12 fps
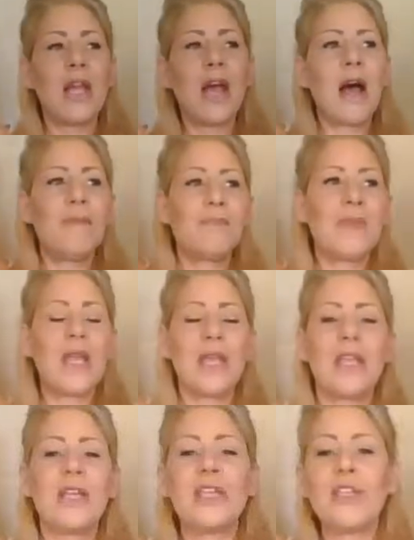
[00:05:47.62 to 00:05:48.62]
um,
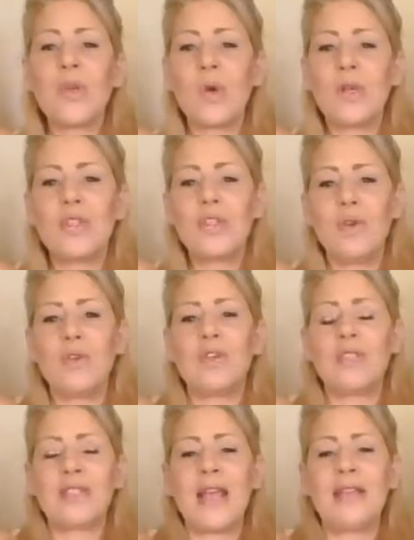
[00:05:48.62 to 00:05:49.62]
your
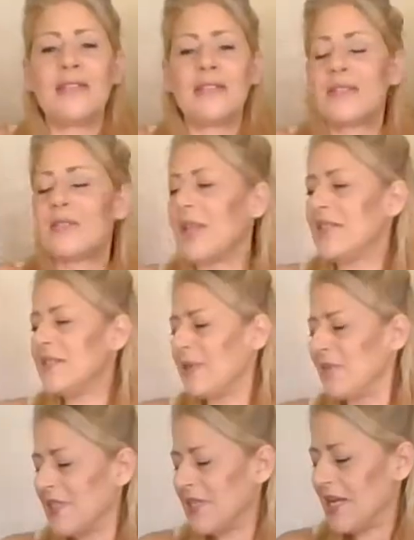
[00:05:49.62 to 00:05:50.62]
junior sizes. So let's see,
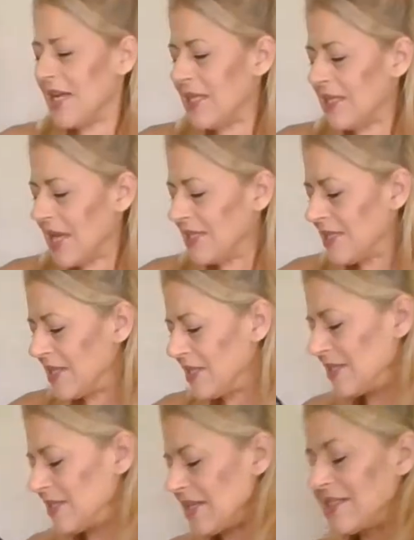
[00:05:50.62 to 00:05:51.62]
what's that? I said
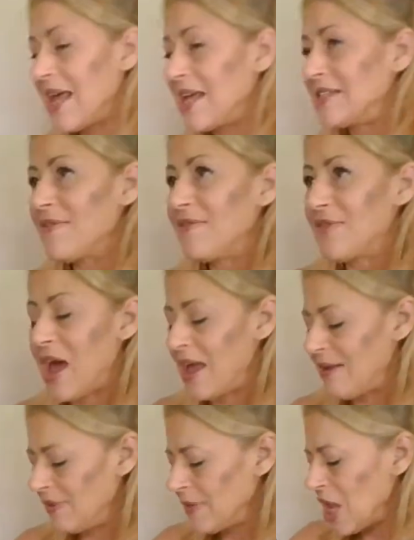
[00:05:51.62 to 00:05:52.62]
this is a size
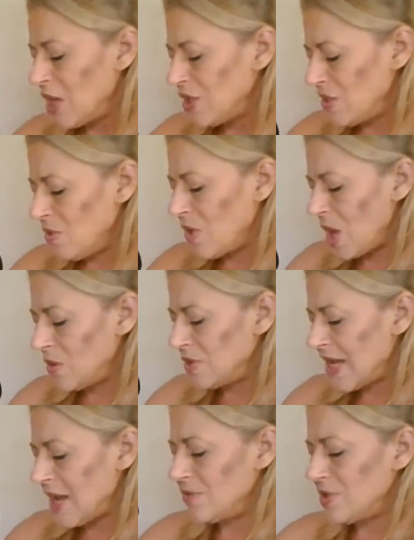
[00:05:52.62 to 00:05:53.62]
five. You go
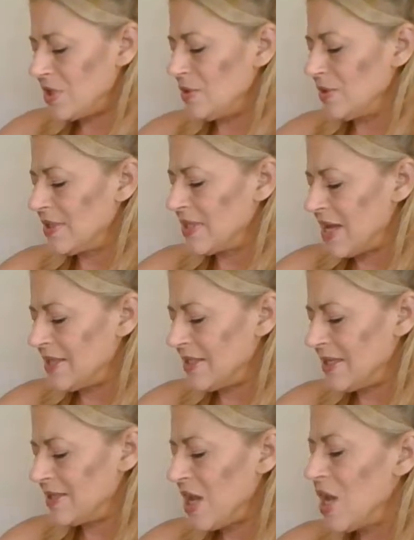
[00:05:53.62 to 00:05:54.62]
down two
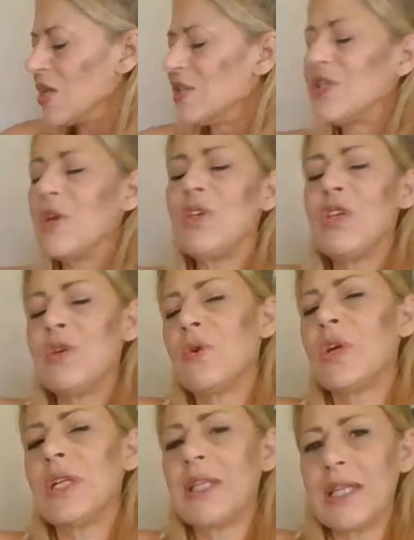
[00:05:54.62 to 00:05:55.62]
sizes. So you
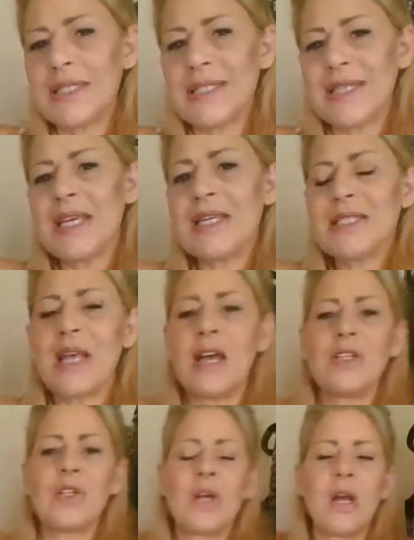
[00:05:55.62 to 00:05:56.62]
could list this
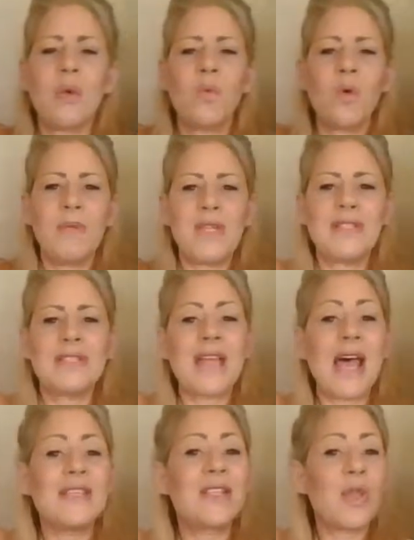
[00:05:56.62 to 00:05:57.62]
under a woman's
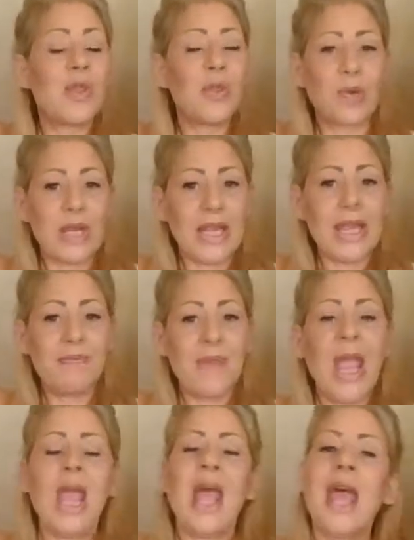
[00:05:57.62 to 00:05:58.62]
size three
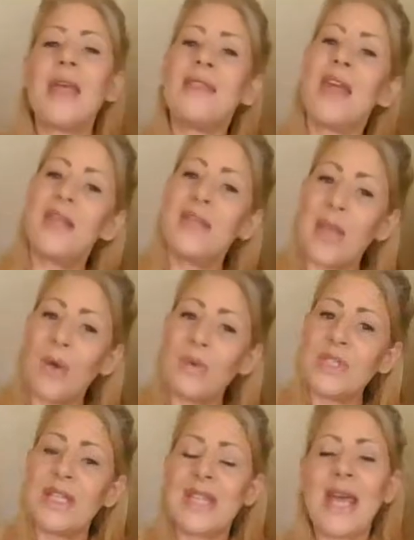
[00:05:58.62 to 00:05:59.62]
and then
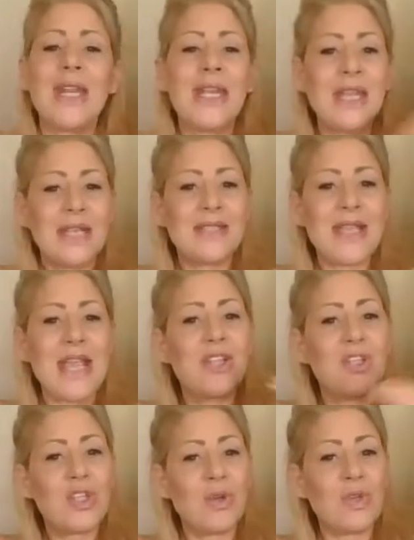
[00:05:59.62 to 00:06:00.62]
note that it is a
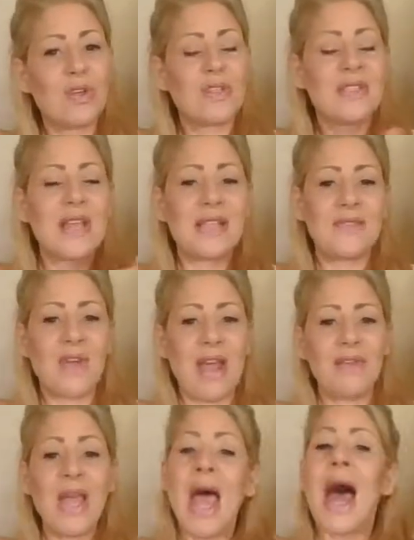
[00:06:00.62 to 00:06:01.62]
junior size five.